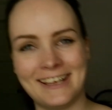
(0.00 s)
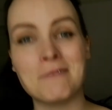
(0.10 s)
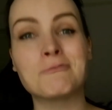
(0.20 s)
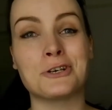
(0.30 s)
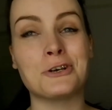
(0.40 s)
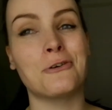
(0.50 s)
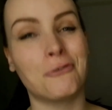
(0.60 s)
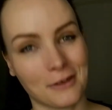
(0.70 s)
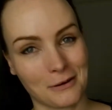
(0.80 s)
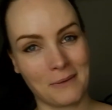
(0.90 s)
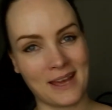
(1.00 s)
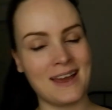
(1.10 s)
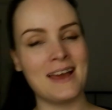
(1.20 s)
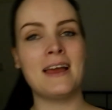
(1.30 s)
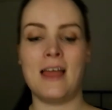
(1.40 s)
I'm sure you feel me.
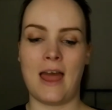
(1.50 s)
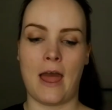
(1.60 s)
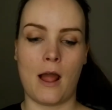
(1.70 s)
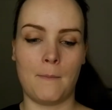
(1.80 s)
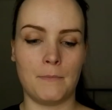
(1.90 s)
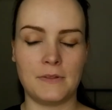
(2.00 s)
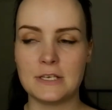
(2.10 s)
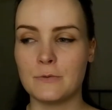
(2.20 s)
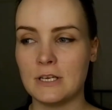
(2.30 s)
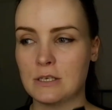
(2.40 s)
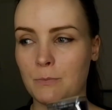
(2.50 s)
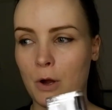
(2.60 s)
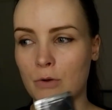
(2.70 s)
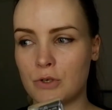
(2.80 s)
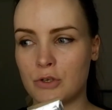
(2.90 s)
But this is
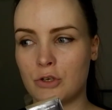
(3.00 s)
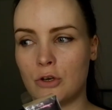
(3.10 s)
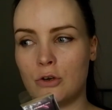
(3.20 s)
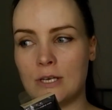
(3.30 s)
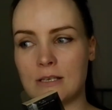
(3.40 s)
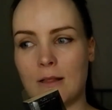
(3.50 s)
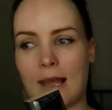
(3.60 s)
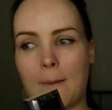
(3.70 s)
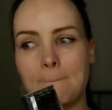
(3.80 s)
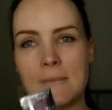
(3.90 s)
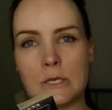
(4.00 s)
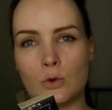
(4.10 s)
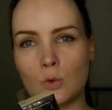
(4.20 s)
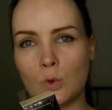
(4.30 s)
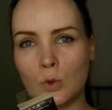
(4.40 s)
supposed to, is like a
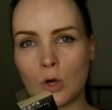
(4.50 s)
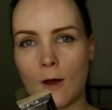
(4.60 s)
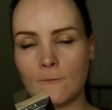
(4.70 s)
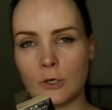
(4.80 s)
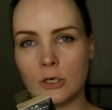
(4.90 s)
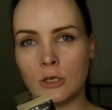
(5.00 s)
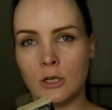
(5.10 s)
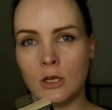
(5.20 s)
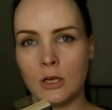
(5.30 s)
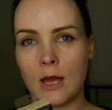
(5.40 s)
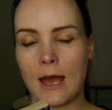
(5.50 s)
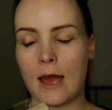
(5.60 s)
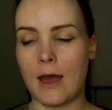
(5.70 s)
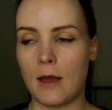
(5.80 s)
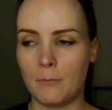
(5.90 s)
middle cover,
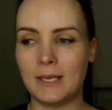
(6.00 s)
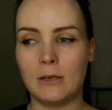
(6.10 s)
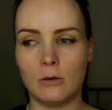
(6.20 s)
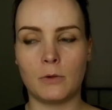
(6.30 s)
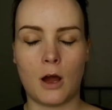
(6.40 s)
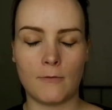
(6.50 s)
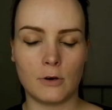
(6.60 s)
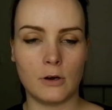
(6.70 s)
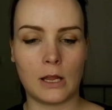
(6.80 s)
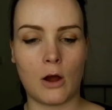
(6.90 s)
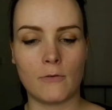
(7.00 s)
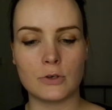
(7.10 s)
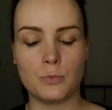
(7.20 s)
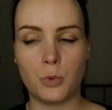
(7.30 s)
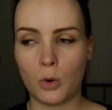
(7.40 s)
a medium cover. It
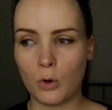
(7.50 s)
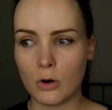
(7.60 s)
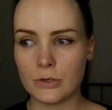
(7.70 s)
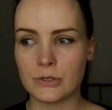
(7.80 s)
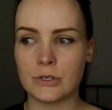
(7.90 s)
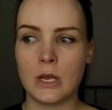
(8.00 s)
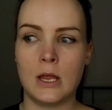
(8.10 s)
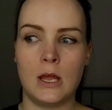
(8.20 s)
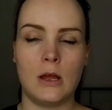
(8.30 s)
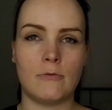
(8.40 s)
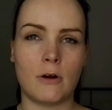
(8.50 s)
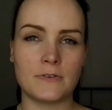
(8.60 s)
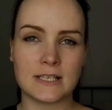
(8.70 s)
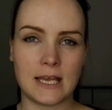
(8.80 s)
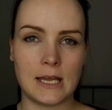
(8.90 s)
covers pores, the
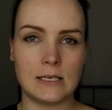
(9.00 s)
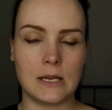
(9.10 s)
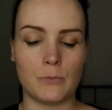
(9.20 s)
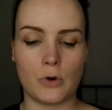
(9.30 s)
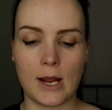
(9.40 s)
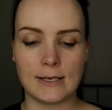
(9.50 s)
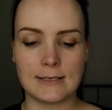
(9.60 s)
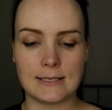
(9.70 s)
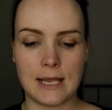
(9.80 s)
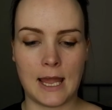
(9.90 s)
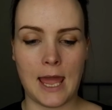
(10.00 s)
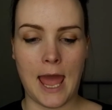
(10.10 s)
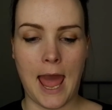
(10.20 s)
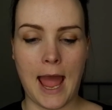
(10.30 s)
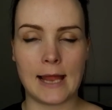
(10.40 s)
rough skin, and brightens
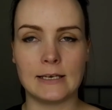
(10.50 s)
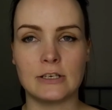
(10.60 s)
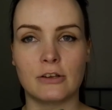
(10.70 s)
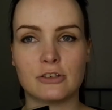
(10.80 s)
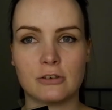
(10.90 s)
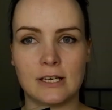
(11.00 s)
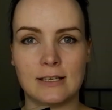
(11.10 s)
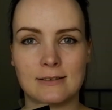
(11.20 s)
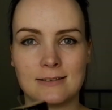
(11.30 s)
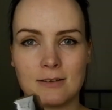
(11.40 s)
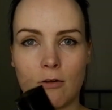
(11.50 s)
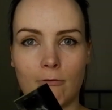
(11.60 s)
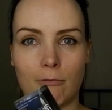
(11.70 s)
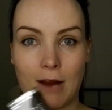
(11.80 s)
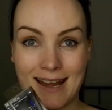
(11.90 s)
it, and treats
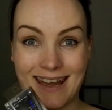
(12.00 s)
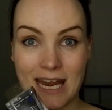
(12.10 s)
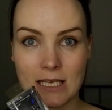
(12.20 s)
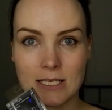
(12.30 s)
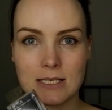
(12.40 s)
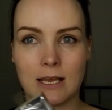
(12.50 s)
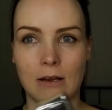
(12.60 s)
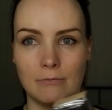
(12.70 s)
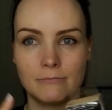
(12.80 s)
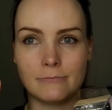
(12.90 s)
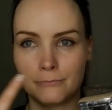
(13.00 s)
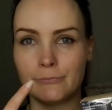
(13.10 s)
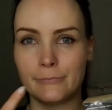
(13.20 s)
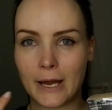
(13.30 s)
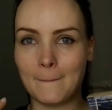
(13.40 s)
redness. And
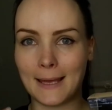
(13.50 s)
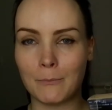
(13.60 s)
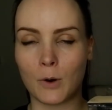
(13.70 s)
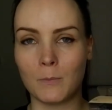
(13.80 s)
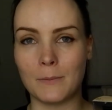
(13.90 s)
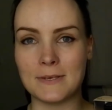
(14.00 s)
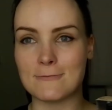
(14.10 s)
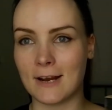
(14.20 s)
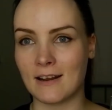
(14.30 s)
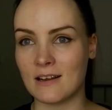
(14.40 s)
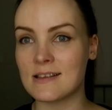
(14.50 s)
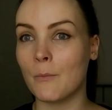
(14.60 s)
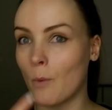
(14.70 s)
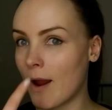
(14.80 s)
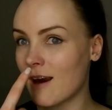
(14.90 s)
my big problem is redness.
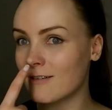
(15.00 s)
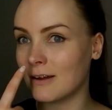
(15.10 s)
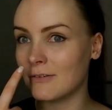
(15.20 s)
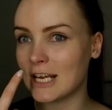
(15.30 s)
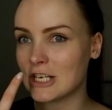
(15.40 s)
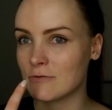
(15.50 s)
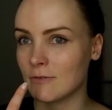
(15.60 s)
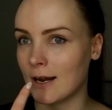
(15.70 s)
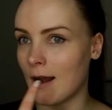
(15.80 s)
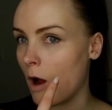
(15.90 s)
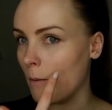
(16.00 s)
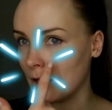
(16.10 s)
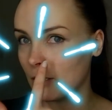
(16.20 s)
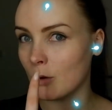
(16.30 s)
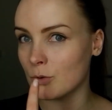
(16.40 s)
I'm wearing foundation right now,
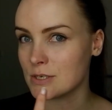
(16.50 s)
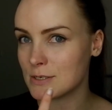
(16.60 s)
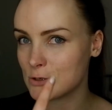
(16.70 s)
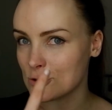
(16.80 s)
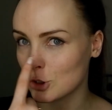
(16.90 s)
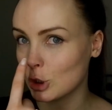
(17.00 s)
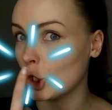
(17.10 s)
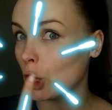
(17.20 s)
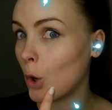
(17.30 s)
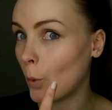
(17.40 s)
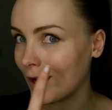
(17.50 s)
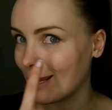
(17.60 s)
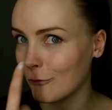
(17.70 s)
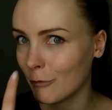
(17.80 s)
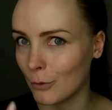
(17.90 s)
my nose is just
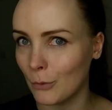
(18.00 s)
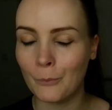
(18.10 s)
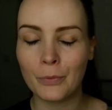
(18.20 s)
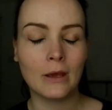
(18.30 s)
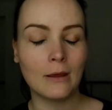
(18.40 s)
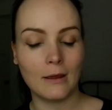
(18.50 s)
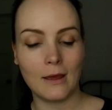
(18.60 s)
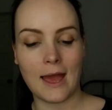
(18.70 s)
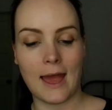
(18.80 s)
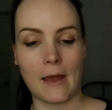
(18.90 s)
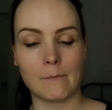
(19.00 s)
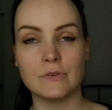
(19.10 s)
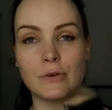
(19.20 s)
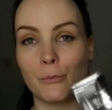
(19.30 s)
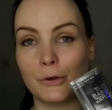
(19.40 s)
glowing through.
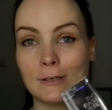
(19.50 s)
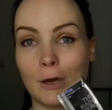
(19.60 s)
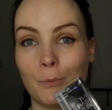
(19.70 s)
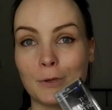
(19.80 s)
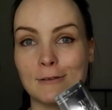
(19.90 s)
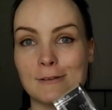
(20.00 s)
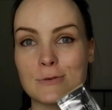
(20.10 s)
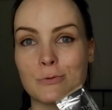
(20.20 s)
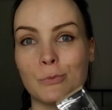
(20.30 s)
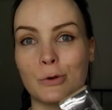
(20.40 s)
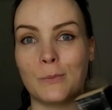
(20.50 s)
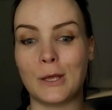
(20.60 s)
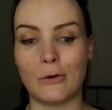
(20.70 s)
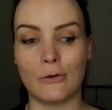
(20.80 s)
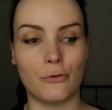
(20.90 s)
So I'm really hoping that this one will
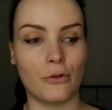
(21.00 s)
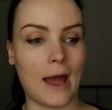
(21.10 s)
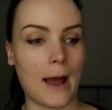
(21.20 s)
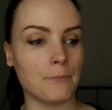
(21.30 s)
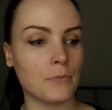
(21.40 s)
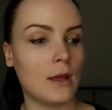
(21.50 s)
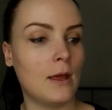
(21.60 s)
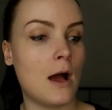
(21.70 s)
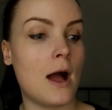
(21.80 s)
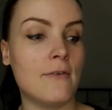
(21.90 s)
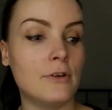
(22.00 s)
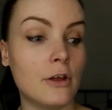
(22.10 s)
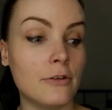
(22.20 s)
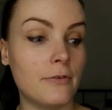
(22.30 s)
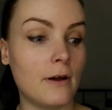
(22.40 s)
be good for that. I have
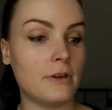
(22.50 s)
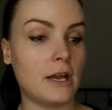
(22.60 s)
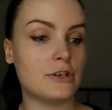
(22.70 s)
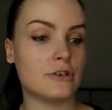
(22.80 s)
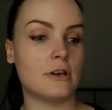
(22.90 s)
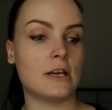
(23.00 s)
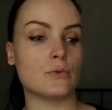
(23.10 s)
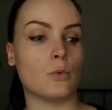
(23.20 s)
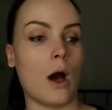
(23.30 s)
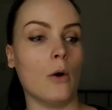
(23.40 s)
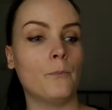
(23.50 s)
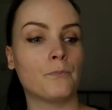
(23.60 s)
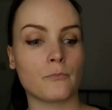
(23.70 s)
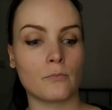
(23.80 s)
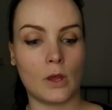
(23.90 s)
another foundation as well,
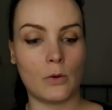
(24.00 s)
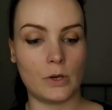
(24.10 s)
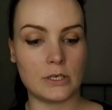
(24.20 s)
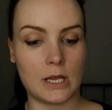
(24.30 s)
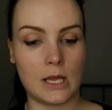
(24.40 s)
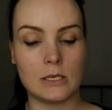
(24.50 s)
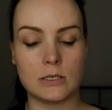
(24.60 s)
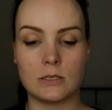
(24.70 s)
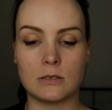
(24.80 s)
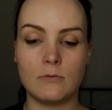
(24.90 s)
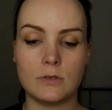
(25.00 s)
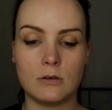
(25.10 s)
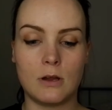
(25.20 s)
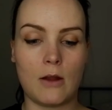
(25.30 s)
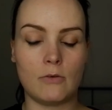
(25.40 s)
which is,
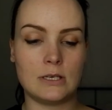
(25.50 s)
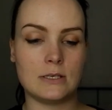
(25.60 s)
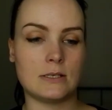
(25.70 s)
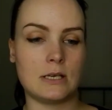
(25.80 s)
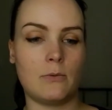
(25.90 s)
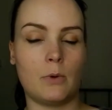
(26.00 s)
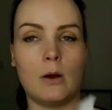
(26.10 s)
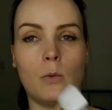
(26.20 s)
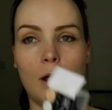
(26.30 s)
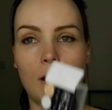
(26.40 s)
obviously you can't really see it very